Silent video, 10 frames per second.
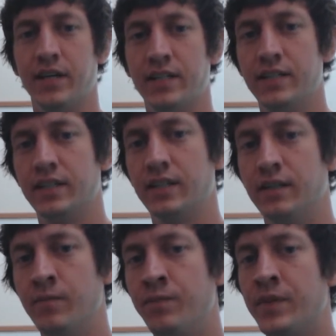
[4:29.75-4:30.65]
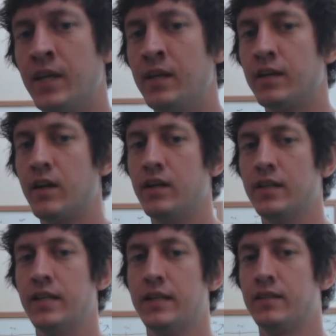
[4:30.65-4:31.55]
I guess you could
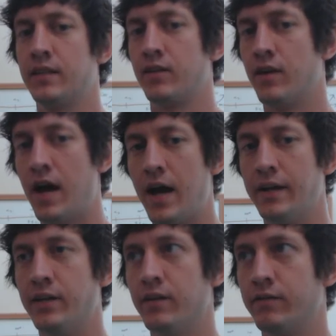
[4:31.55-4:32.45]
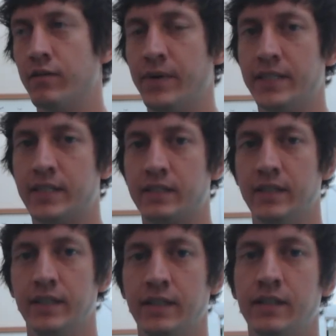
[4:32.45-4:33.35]
call it like the grind, going from
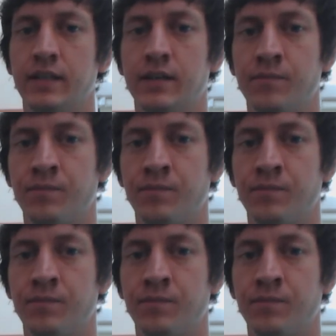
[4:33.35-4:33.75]
basically